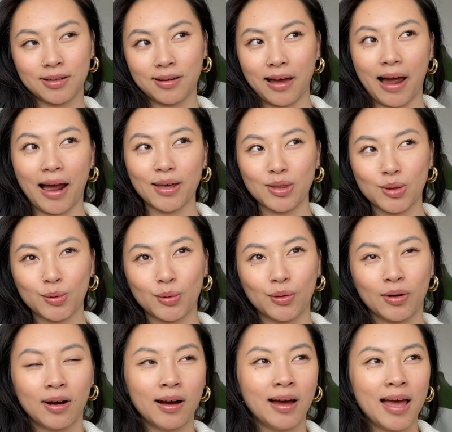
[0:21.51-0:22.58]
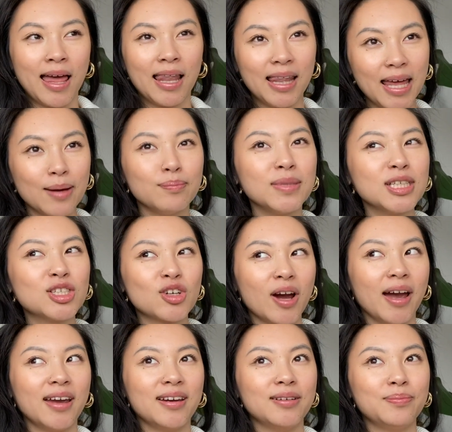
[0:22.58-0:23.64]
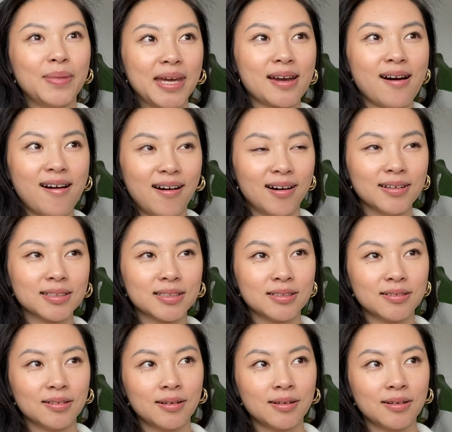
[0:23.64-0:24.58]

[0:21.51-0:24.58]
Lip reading: I thought, let me try and make art